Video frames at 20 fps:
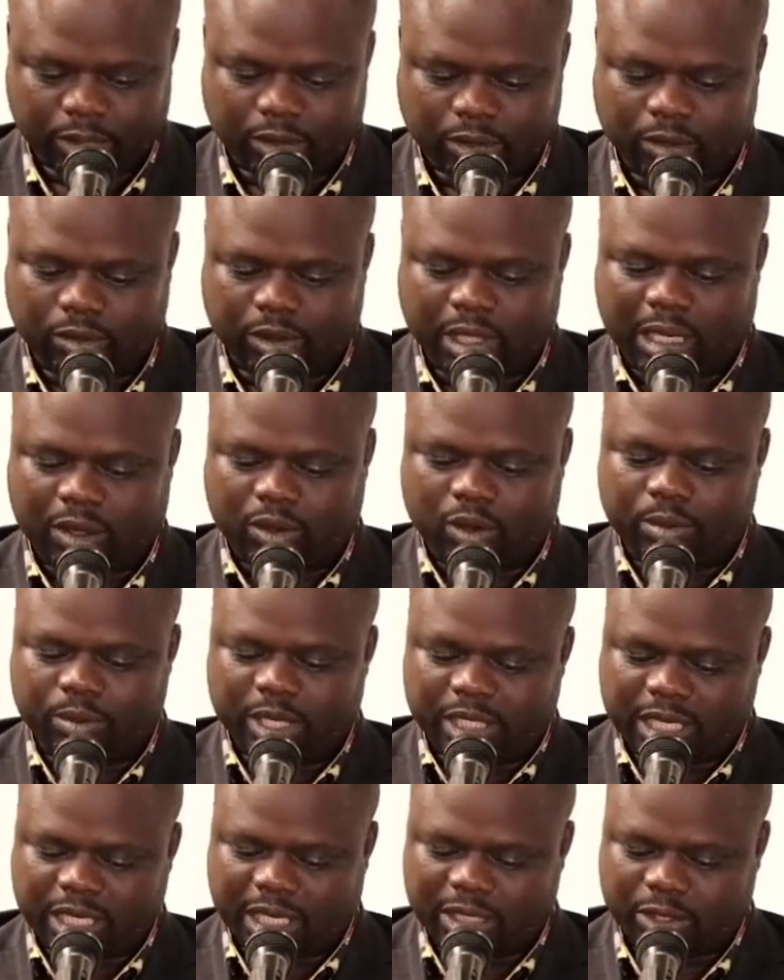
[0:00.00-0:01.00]
We are
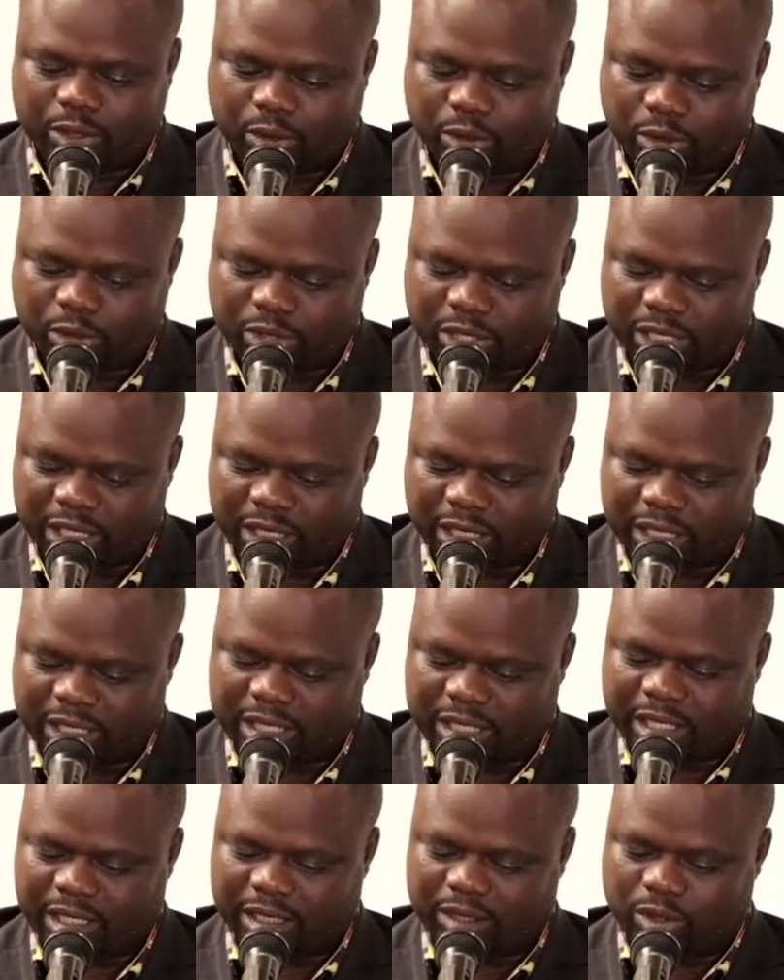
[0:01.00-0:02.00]
committed to using these
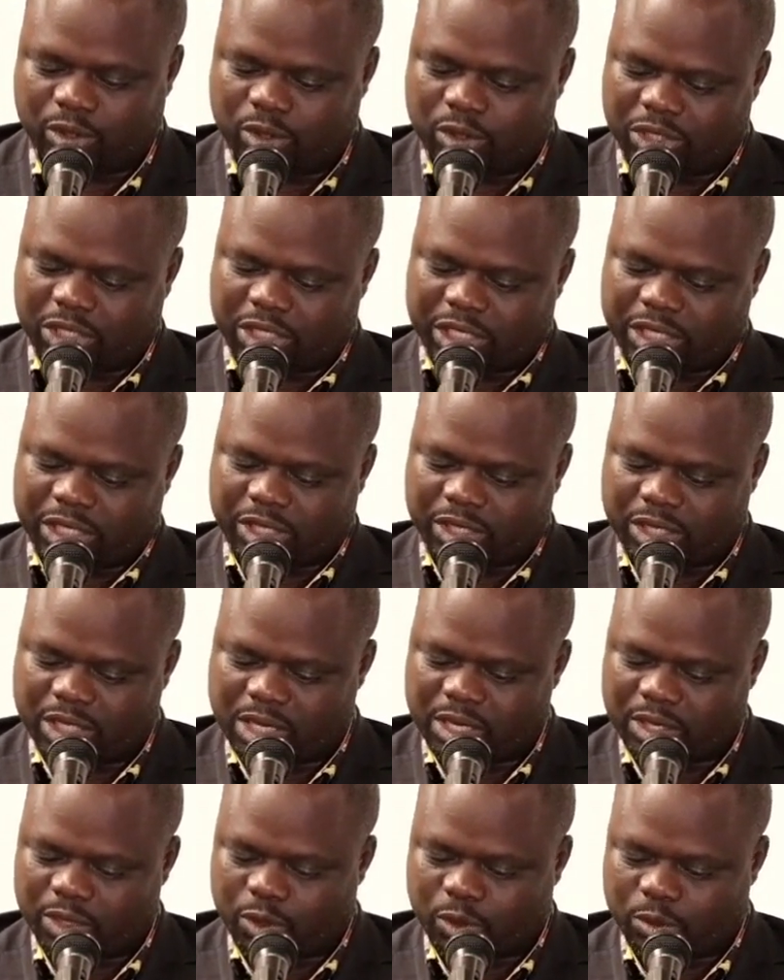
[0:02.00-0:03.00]
technologies
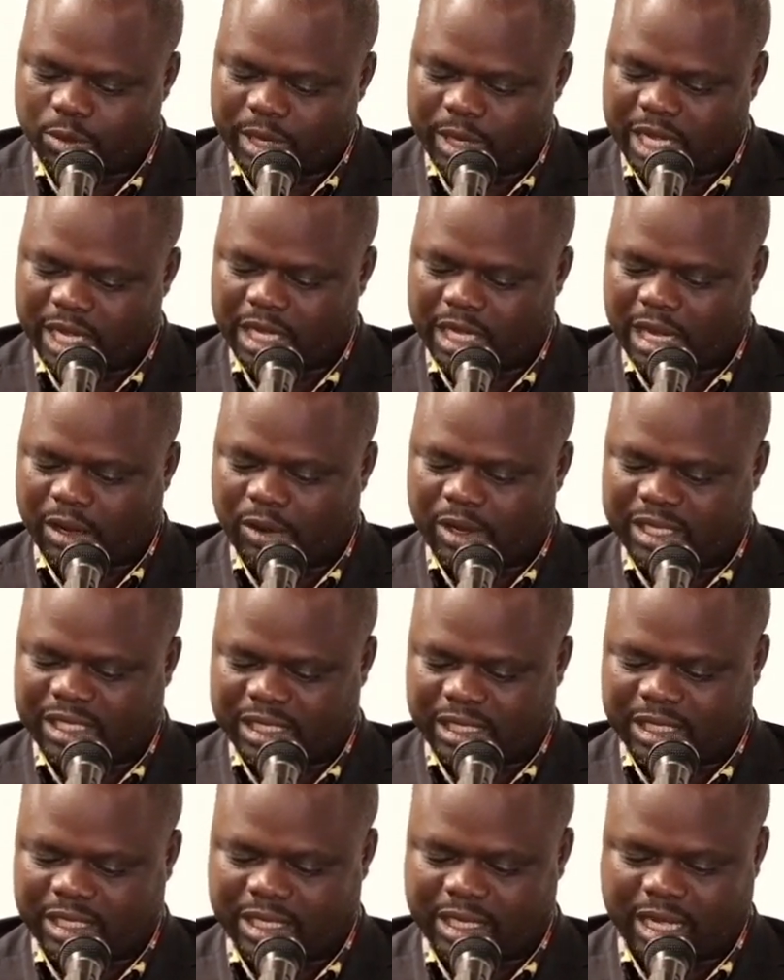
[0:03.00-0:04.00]
to make our
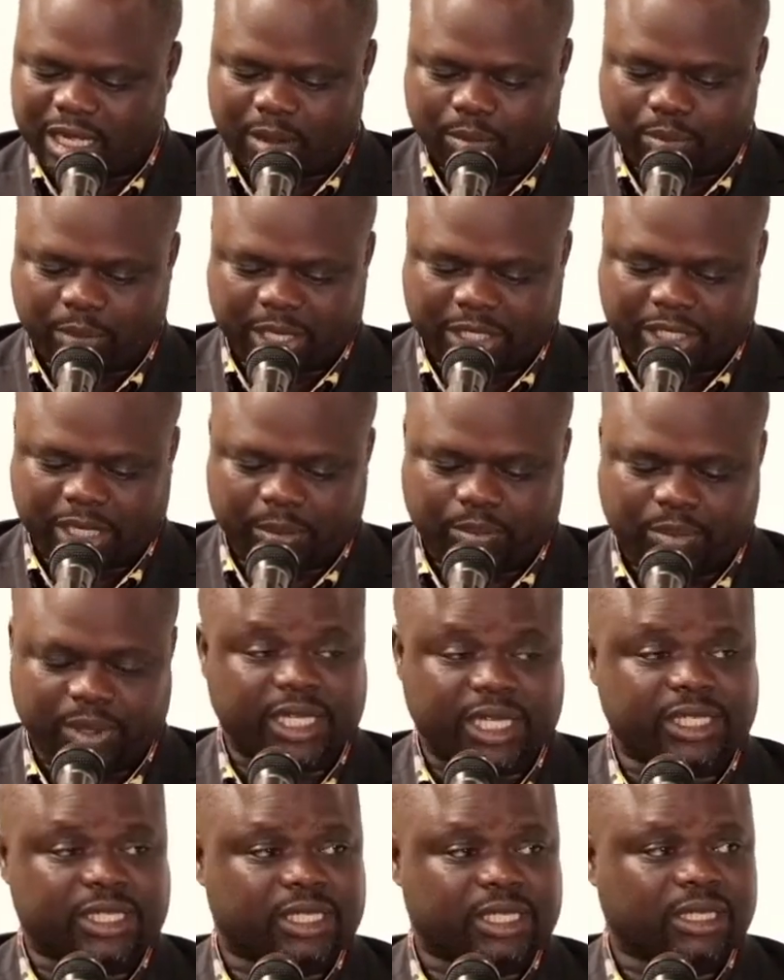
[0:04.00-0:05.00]
city a better
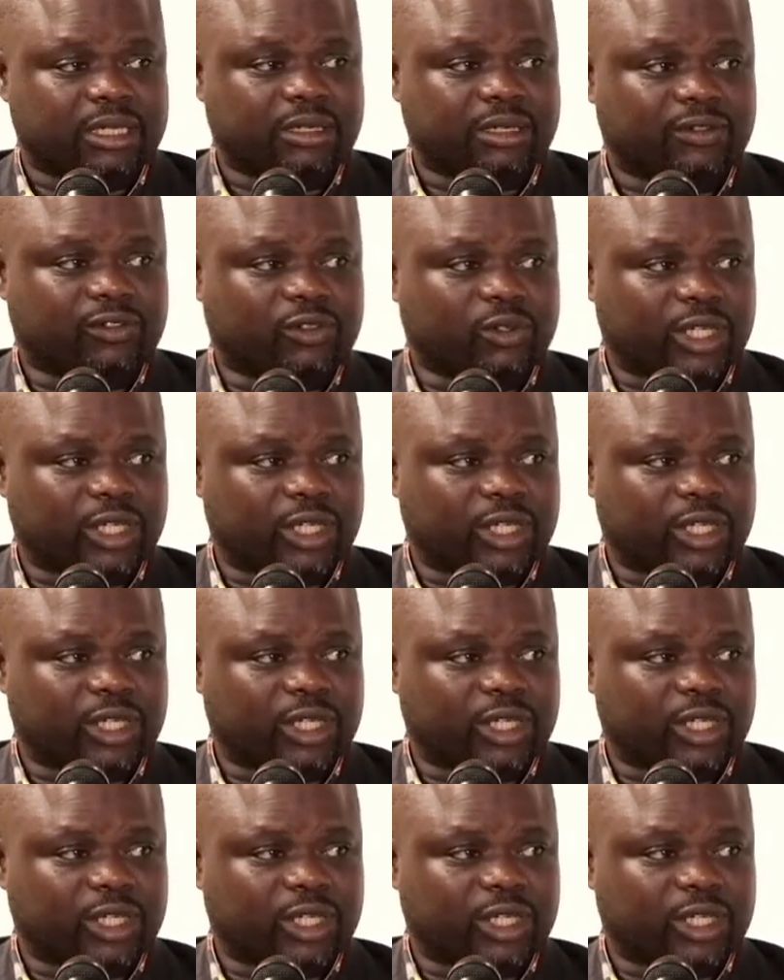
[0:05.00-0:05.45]
place for